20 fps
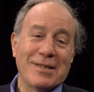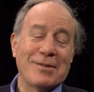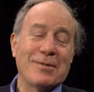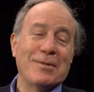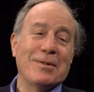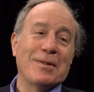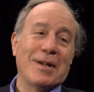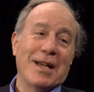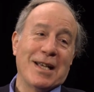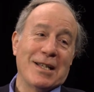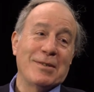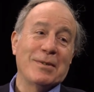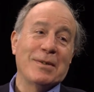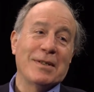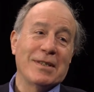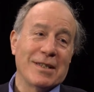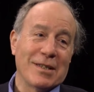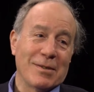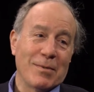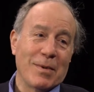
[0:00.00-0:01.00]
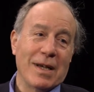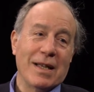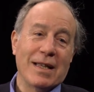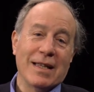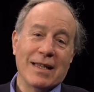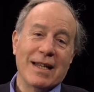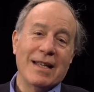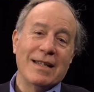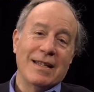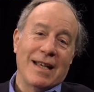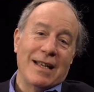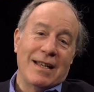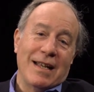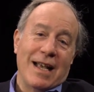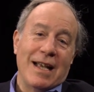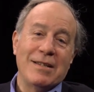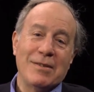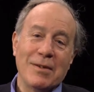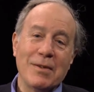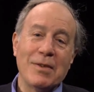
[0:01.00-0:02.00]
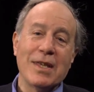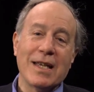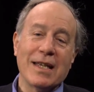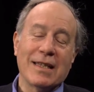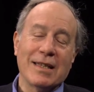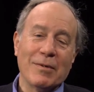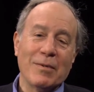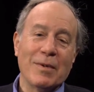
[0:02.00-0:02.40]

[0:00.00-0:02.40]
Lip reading: high school graduates as well. And I do think